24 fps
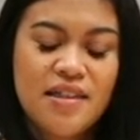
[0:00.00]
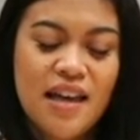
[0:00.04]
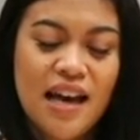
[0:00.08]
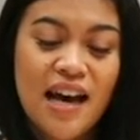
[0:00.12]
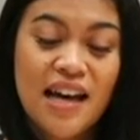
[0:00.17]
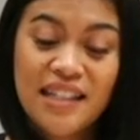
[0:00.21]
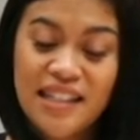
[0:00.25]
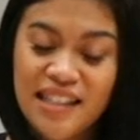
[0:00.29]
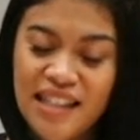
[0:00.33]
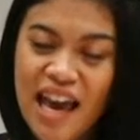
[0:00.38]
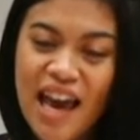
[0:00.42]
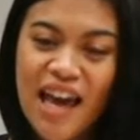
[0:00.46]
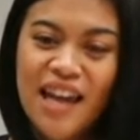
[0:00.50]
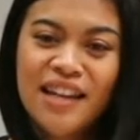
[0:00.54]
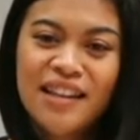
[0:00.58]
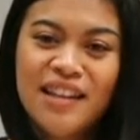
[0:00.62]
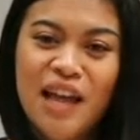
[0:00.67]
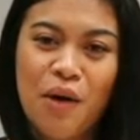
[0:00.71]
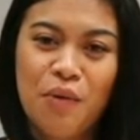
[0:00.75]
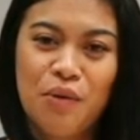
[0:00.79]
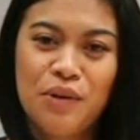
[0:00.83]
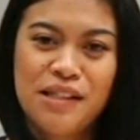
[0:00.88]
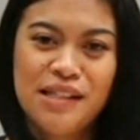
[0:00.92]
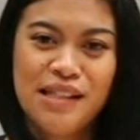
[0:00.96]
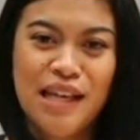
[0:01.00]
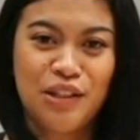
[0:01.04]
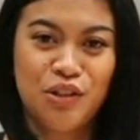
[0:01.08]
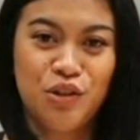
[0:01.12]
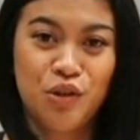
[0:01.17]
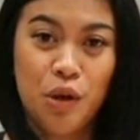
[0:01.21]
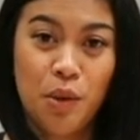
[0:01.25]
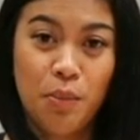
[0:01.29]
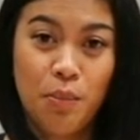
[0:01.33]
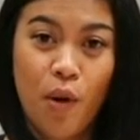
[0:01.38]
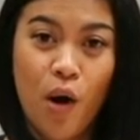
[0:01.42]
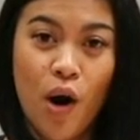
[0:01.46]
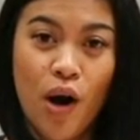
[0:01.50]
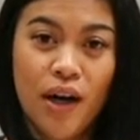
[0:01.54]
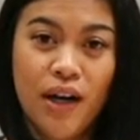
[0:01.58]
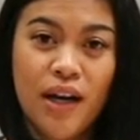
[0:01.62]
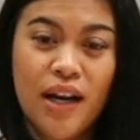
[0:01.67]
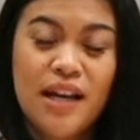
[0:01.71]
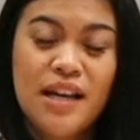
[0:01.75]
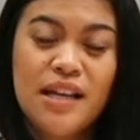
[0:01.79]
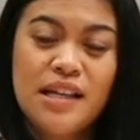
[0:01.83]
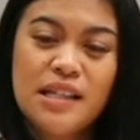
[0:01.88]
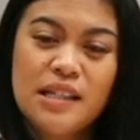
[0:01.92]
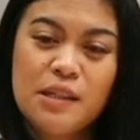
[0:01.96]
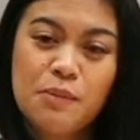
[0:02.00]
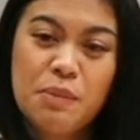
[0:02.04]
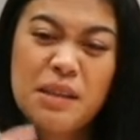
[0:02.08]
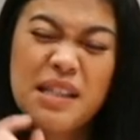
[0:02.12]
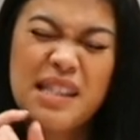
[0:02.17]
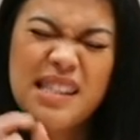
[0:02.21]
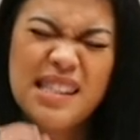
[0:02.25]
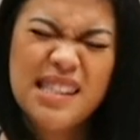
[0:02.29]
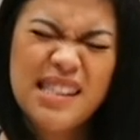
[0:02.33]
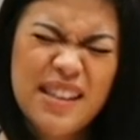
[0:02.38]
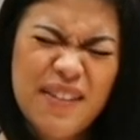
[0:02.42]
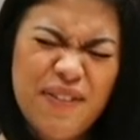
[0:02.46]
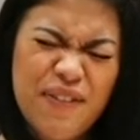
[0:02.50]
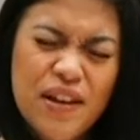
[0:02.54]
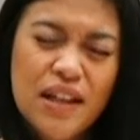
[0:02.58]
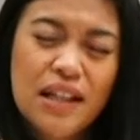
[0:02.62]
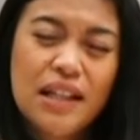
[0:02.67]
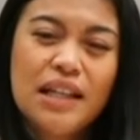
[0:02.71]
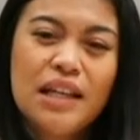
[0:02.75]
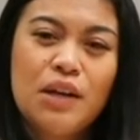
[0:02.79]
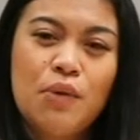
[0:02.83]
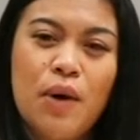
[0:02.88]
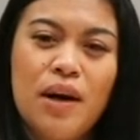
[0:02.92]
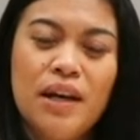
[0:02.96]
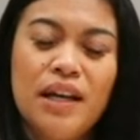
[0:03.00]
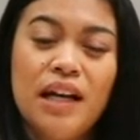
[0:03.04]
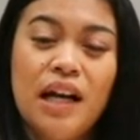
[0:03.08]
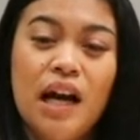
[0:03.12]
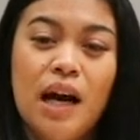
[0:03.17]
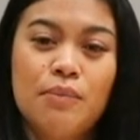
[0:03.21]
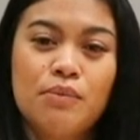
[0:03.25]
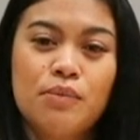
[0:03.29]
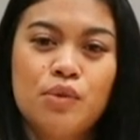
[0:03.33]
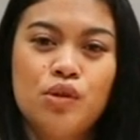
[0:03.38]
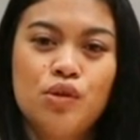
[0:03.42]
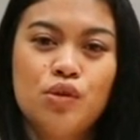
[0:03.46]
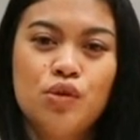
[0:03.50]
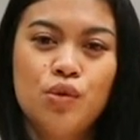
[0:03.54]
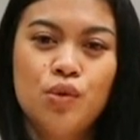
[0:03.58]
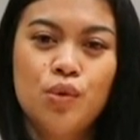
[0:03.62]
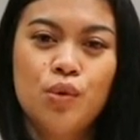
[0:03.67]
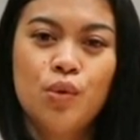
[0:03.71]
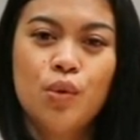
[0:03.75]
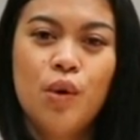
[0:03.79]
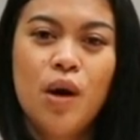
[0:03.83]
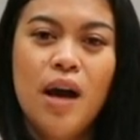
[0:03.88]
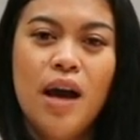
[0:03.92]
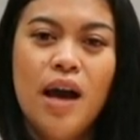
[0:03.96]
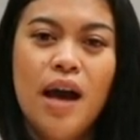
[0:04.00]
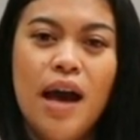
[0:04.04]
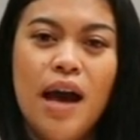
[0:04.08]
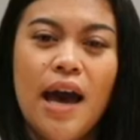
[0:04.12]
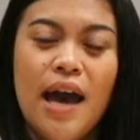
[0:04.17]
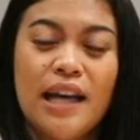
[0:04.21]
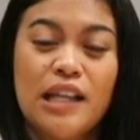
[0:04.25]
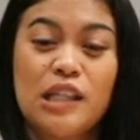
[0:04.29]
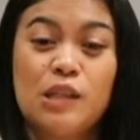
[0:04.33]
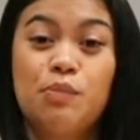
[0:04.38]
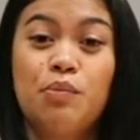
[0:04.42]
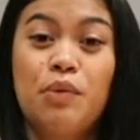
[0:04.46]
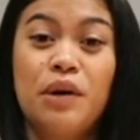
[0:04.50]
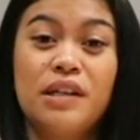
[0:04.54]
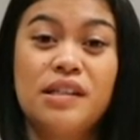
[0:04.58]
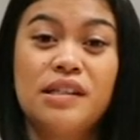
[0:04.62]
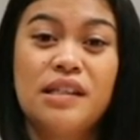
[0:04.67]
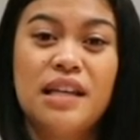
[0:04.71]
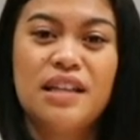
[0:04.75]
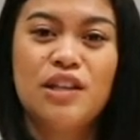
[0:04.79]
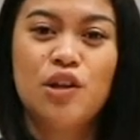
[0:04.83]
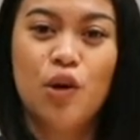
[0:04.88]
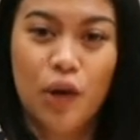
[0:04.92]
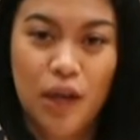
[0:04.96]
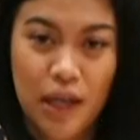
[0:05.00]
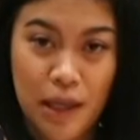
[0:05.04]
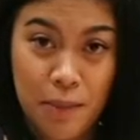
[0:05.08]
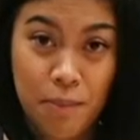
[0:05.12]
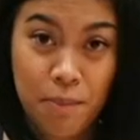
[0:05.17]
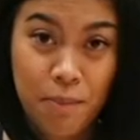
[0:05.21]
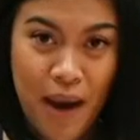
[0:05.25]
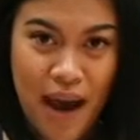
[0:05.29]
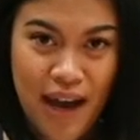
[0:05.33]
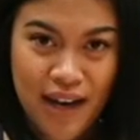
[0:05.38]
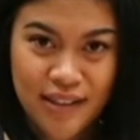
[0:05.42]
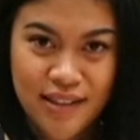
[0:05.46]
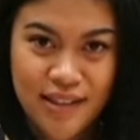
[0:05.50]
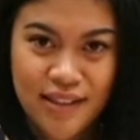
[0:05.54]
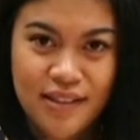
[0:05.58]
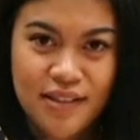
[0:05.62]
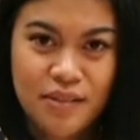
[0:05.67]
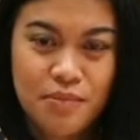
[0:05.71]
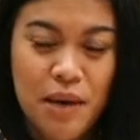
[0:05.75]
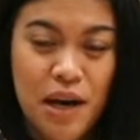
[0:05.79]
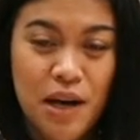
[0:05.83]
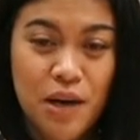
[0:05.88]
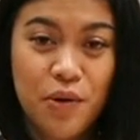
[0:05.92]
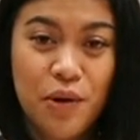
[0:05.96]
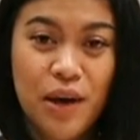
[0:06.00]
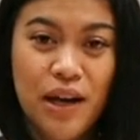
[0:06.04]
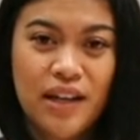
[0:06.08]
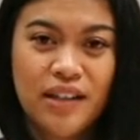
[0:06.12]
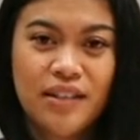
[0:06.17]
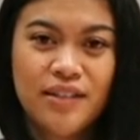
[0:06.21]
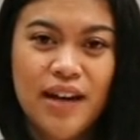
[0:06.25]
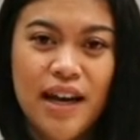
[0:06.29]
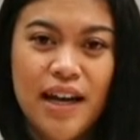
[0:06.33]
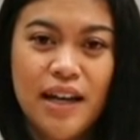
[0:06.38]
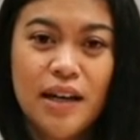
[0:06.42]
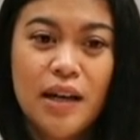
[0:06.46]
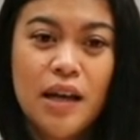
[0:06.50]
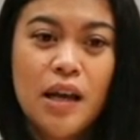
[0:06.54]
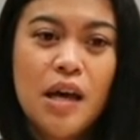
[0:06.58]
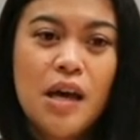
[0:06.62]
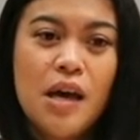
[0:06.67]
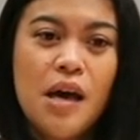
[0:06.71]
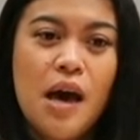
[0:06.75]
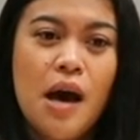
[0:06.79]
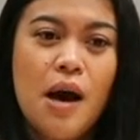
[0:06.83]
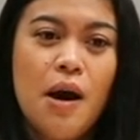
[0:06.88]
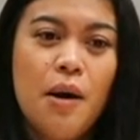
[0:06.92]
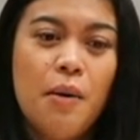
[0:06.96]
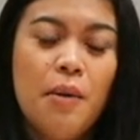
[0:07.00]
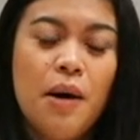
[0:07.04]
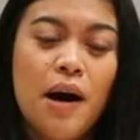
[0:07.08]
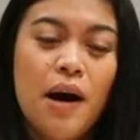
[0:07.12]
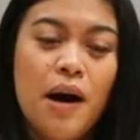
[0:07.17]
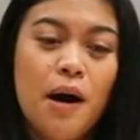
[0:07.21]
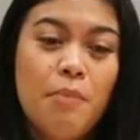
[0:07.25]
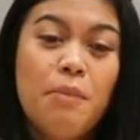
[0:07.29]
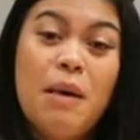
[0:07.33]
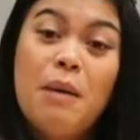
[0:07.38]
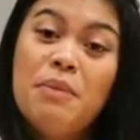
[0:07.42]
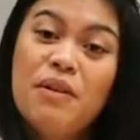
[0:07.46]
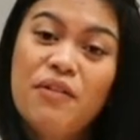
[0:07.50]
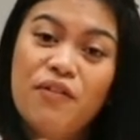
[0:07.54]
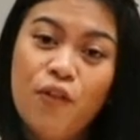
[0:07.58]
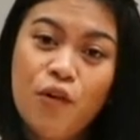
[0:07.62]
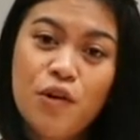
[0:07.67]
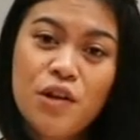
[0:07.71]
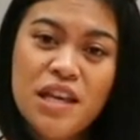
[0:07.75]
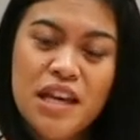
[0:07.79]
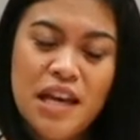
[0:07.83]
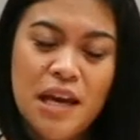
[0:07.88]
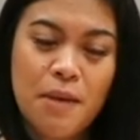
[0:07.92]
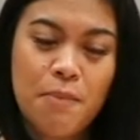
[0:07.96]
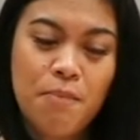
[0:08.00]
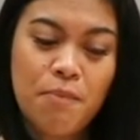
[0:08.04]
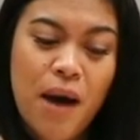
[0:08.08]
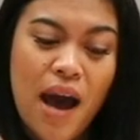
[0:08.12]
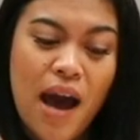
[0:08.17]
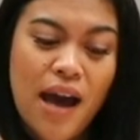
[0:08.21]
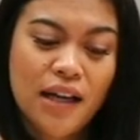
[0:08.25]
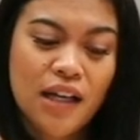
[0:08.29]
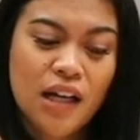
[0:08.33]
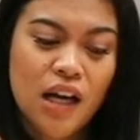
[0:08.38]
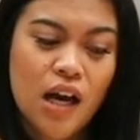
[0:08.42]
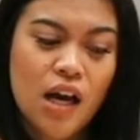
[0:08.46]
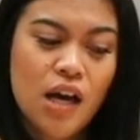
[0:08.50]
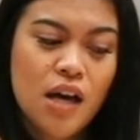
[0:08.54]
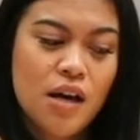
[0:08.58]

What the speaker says: Again, that will set you apart, specifically when it comes to expressing your impact, by the way, right? But before the impact,